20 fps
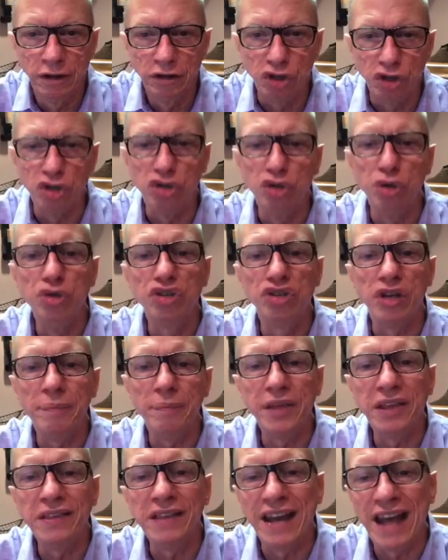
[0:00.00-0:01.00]
To do
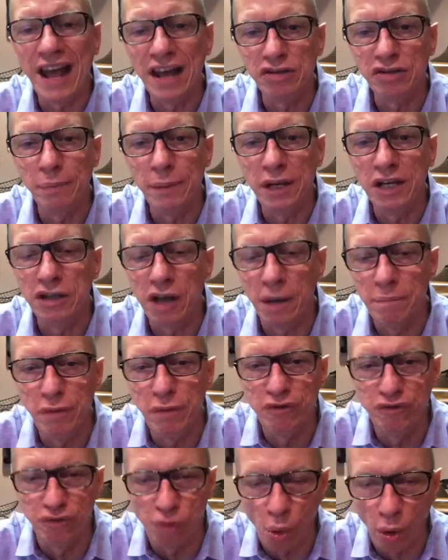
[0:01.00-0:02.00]
something that hasn't been done
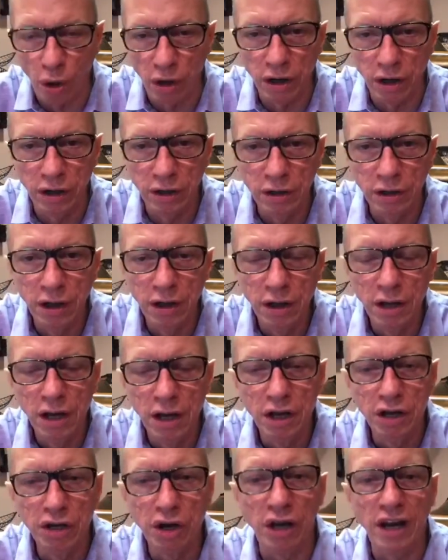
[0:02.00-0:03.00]
before,
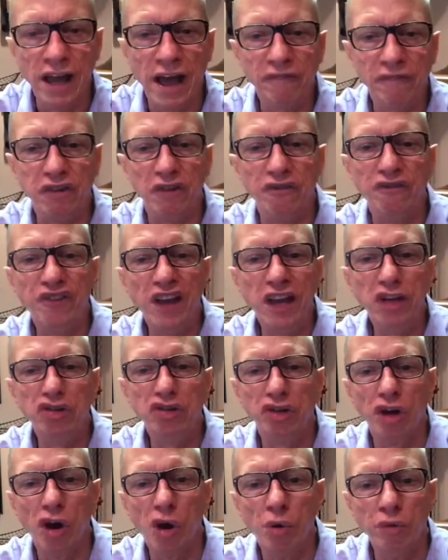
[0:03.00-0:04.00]
you're going to have to
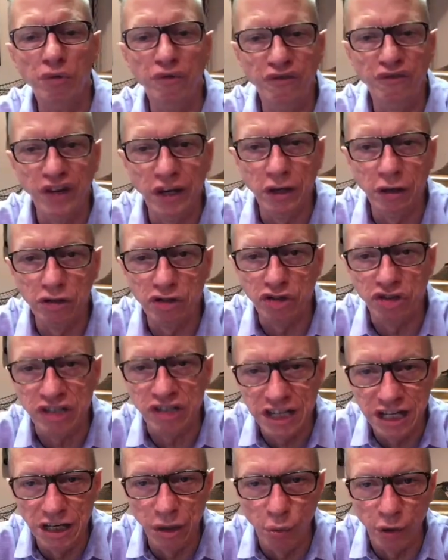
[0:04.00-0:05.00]
face your own fears,
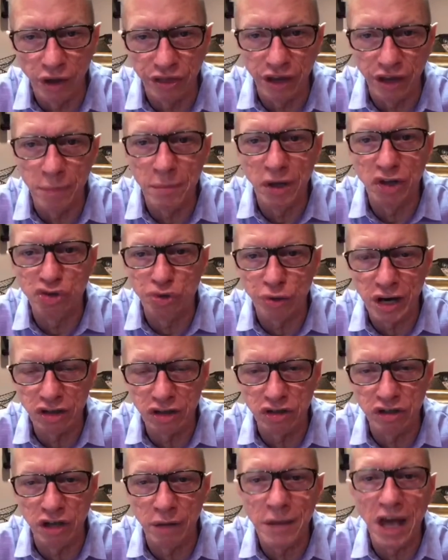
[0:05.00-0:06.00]
deal with them,
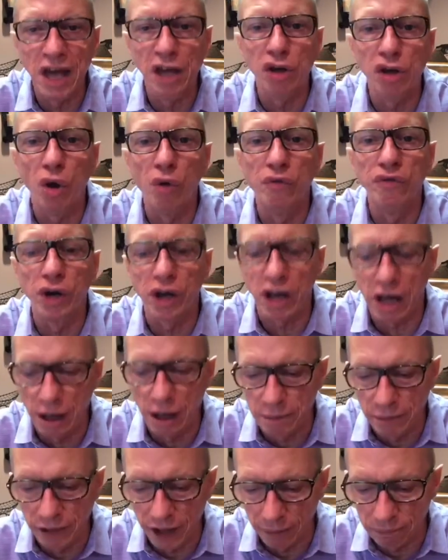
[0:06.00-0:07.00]
address them, and
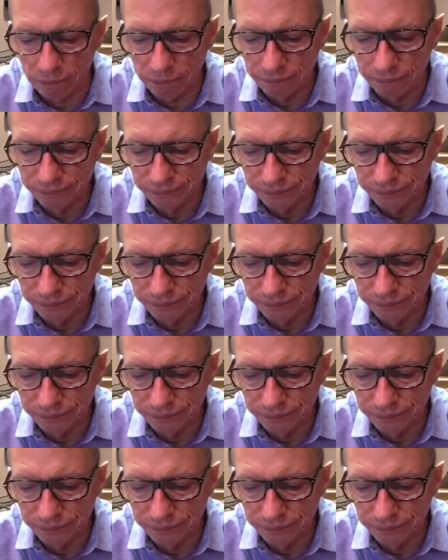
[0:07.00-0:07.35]
overcome them.